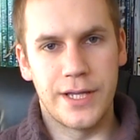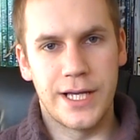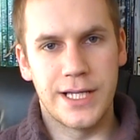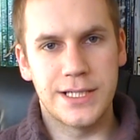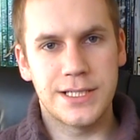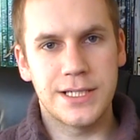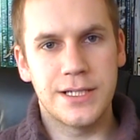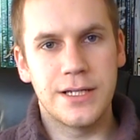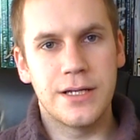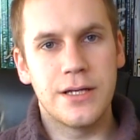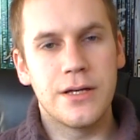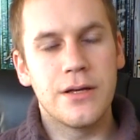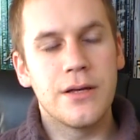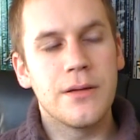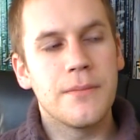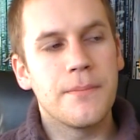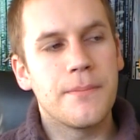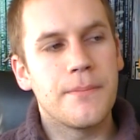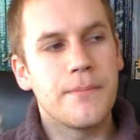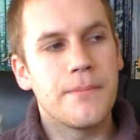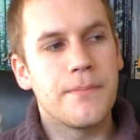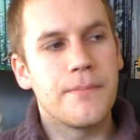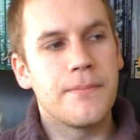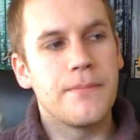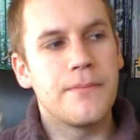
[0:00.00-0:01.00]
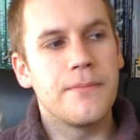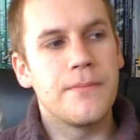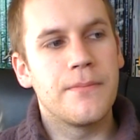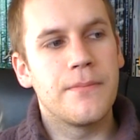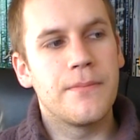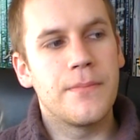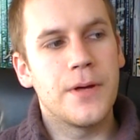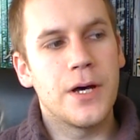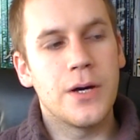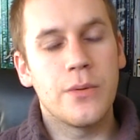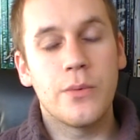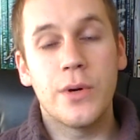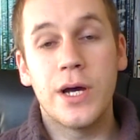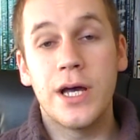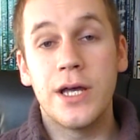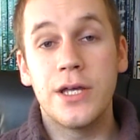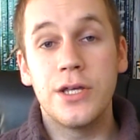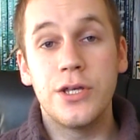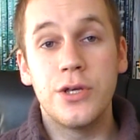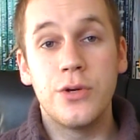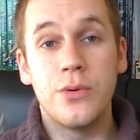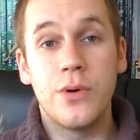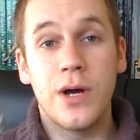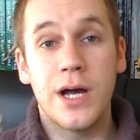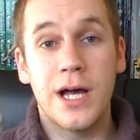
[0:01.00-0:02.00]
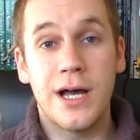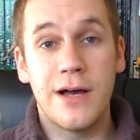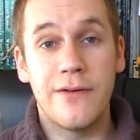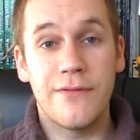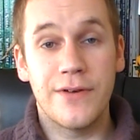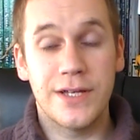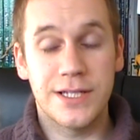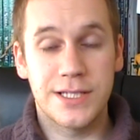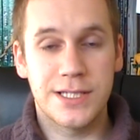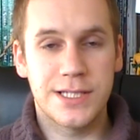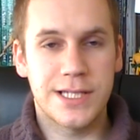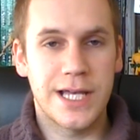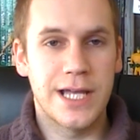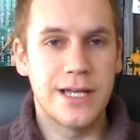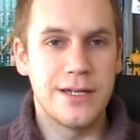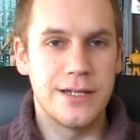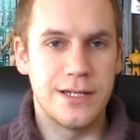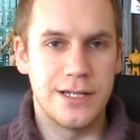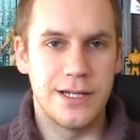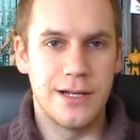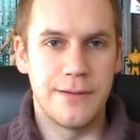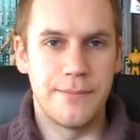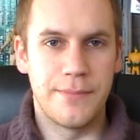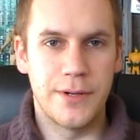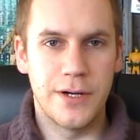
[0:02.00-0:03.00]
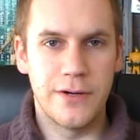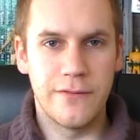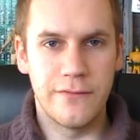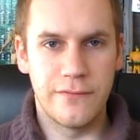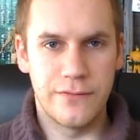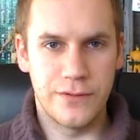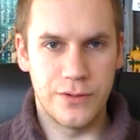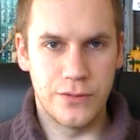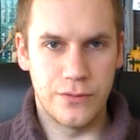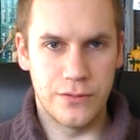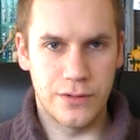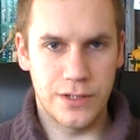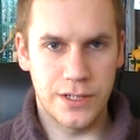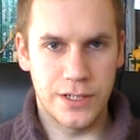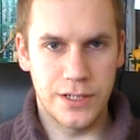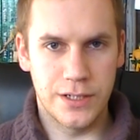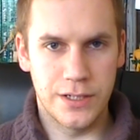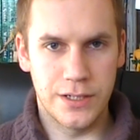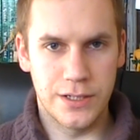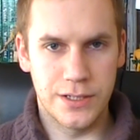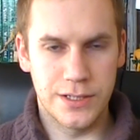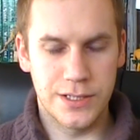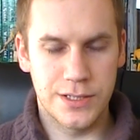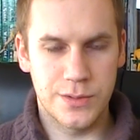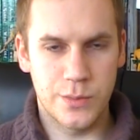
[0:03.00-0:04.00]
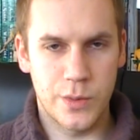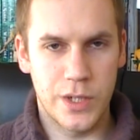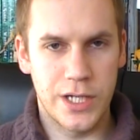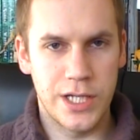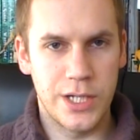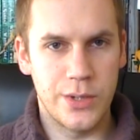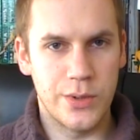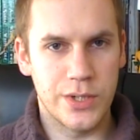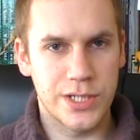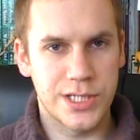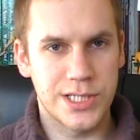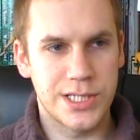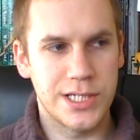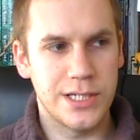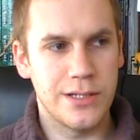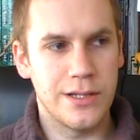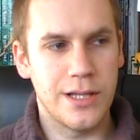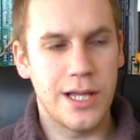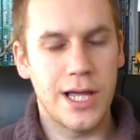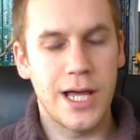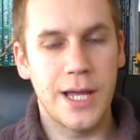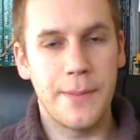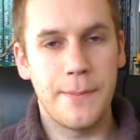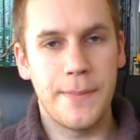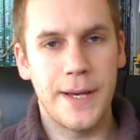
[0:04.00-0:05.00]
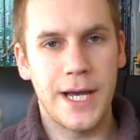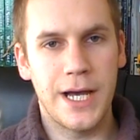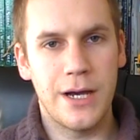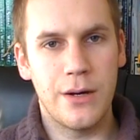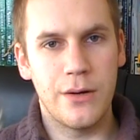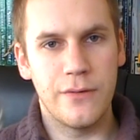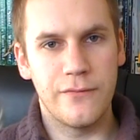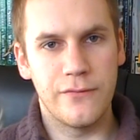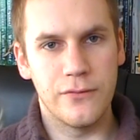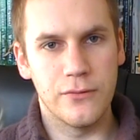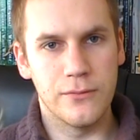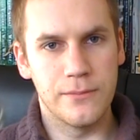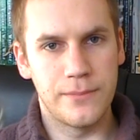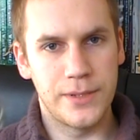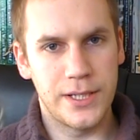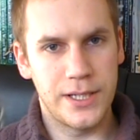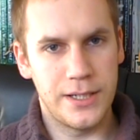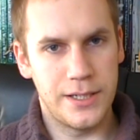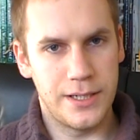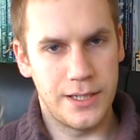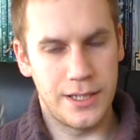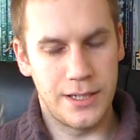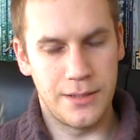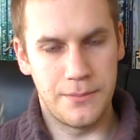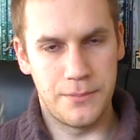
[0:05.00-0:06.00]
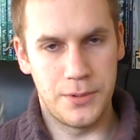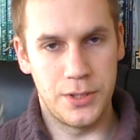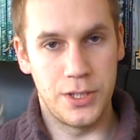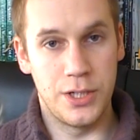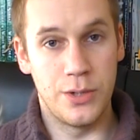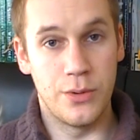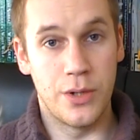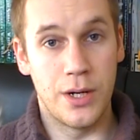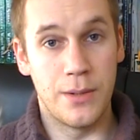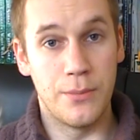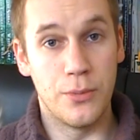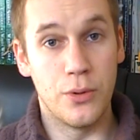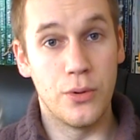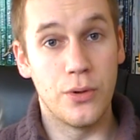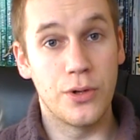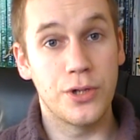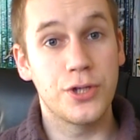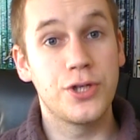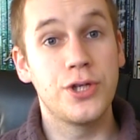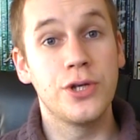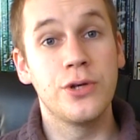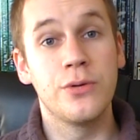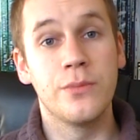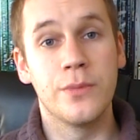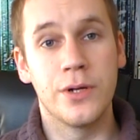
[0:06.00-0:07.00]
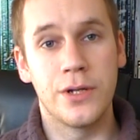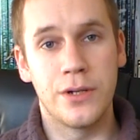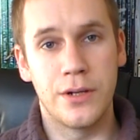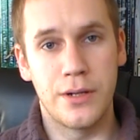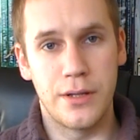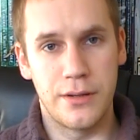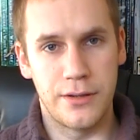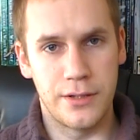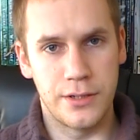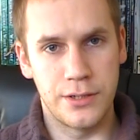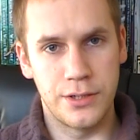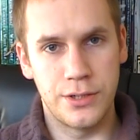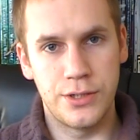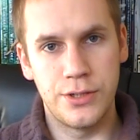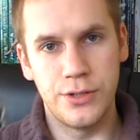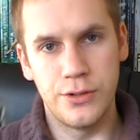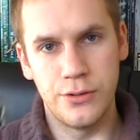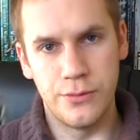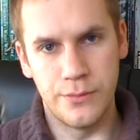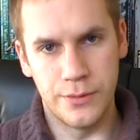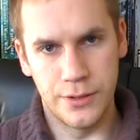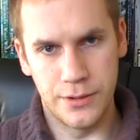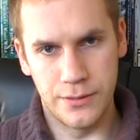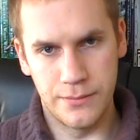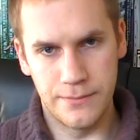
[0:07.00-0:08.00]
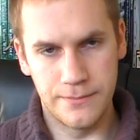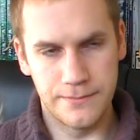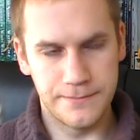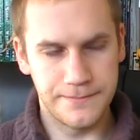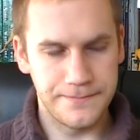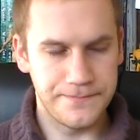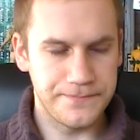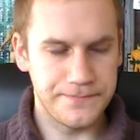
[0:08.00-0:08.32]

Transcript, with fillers: that But where you have ascended above your curse, where you are still a powerful being, but you are more human than human.